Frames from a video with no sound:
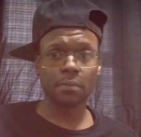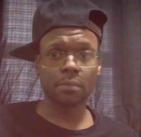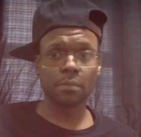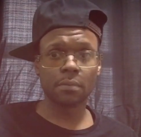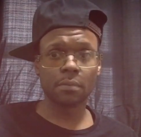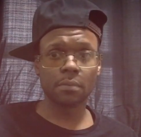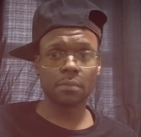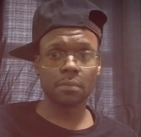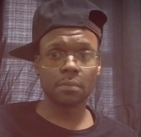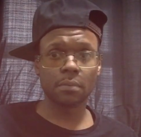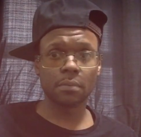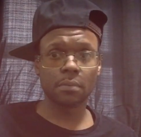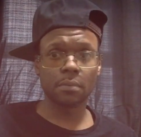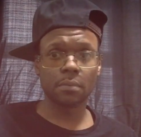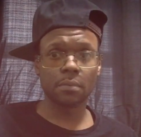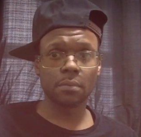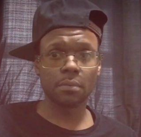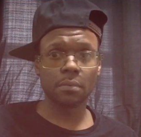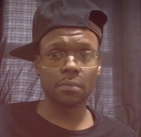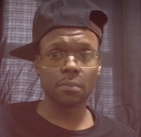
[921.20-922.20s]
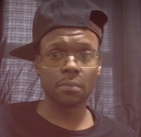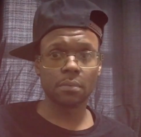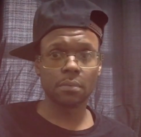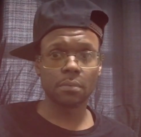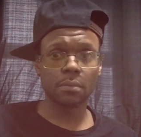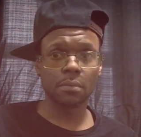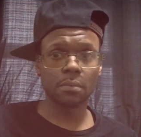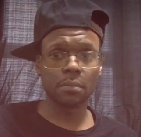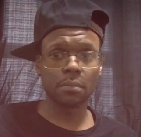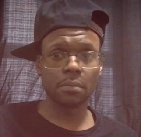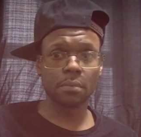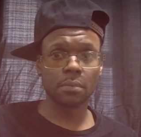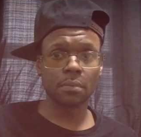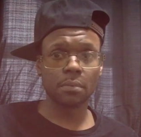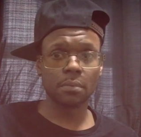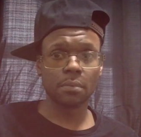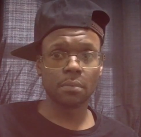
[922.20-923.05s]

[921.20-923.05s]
(silence)